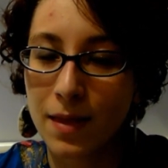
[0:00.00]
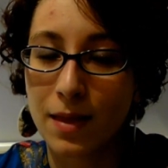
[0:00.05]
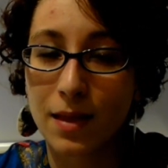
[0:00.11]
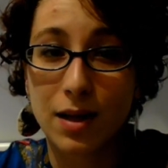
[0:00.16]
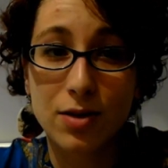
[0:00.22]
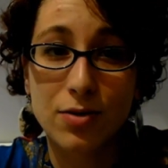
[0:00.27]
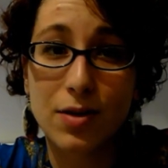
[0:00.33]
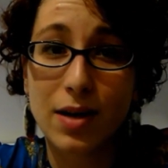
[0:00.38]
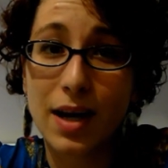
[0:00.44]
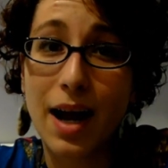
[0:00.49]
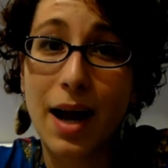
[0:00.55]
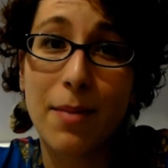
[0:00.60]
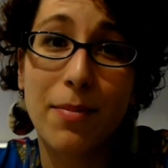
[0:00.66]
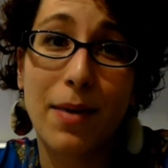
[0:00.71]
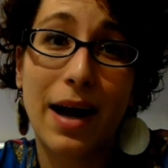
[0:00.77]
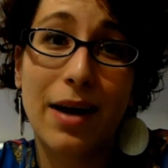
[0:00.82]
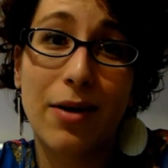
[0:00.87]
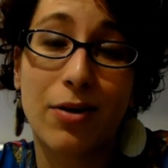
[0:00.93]
That's why I
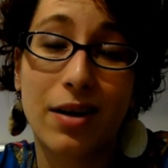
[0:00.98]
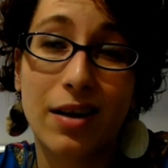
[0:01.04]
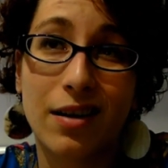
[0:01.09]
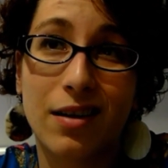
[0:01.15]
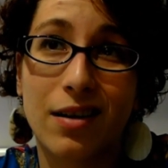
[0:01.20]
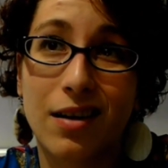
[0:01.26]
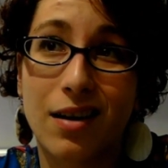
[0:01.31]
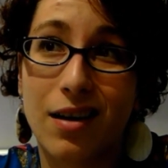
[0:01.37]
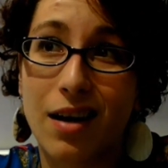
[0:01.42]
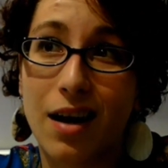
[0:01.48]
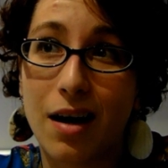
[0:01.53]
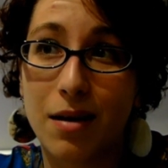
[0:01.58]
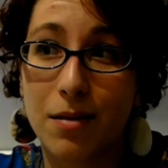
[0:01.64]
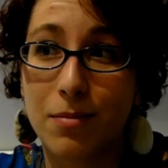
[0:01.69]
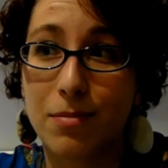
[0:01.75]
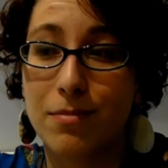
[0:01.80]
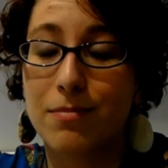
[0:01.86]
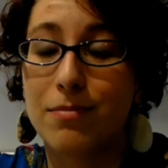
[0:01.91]
buy organic,
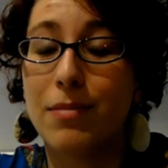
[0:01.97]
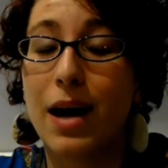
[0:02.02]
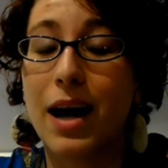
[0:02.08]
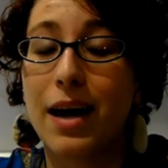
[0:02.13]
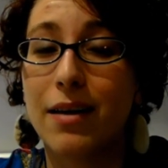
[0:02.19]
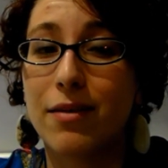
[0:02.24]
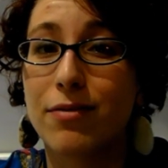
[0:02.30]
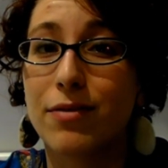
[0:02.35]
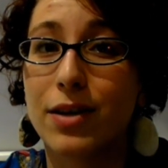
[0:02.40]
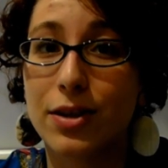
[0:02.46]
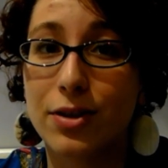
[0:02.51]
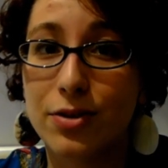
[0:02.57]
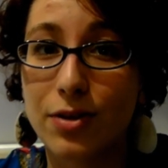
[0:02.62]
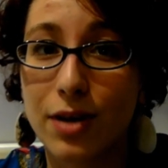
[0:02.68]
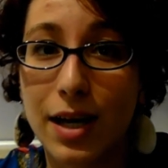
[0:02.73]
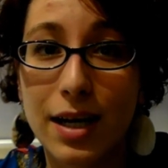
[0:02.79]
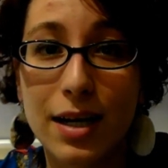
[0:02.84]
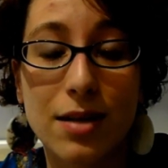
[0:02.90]
I buy fair
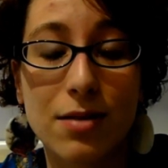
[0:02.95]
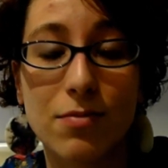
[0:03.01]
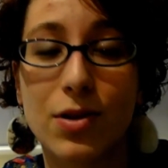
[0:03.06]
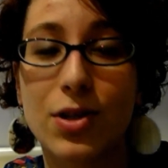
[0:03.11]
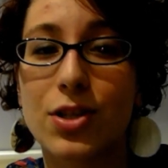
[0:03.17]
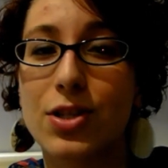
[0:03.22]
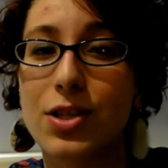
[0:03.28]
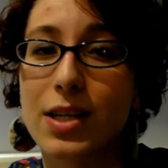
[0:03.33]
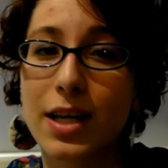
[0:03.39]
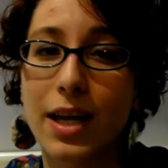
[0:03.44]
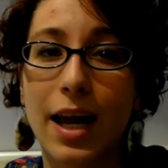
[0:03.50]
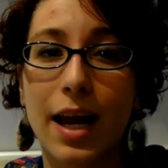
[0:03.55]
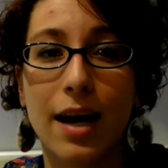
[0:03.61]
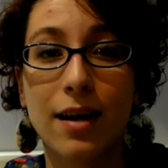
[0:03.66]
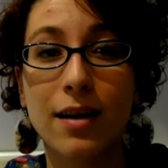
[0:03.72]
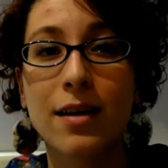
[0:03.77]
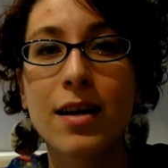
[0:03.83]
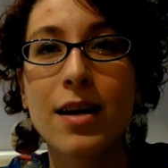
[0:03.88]
trade as much as I
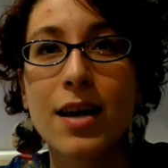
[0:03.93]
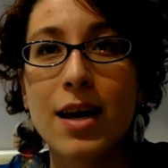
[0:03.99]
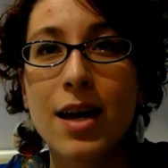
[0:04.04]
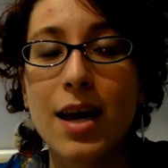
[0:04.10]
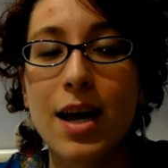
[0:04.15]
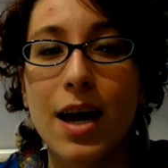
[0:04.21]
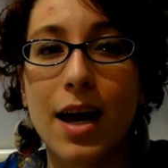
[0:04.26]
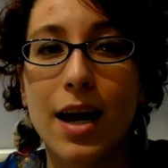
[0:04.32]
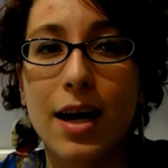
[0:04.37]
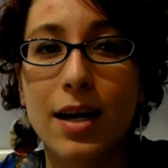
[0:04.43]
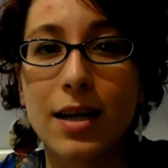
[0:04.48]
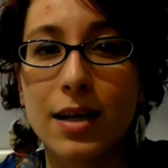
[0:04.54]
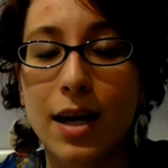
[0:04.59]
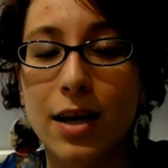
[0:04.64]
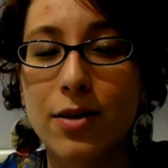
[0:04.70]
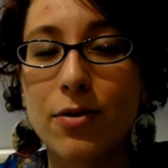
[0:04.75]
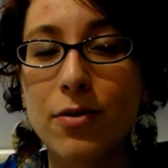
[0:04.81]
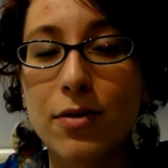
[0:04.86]
can, and
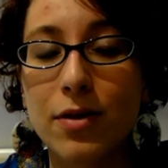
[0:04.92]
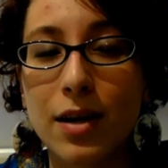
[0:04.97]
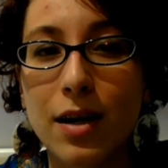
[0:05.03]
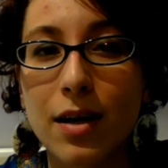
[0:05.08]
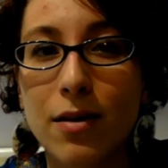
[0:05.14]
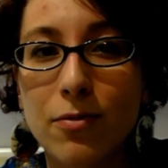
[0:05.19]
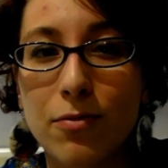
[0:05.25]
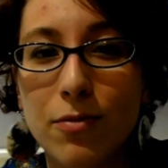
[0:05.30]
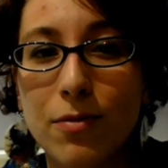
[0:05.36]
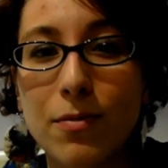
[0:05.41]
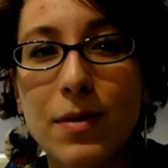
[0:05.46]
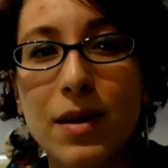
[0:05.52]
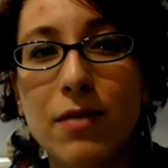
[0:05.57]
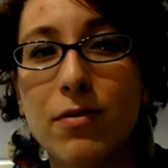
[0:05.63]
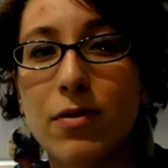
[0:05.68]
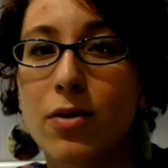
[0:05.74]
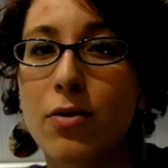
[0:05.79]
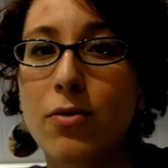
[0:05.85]
I know that
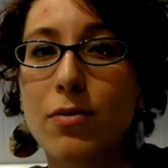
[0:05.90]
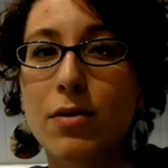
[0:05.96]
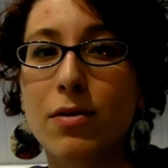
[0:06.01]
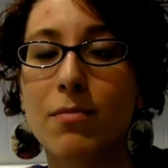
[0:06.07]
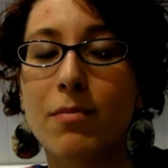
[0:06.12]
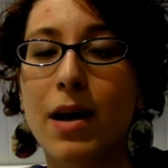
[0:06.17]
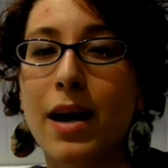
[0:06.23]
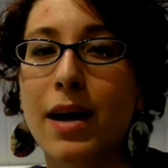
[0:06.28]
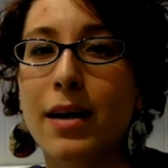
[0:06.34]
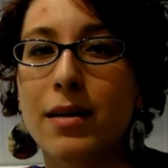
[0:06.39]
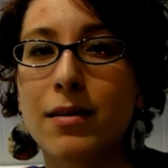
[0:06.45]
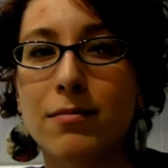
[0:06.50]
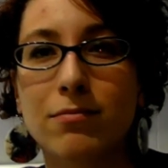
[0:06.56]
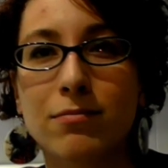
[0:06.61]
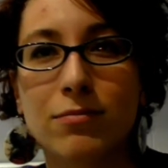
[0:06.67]
even though with my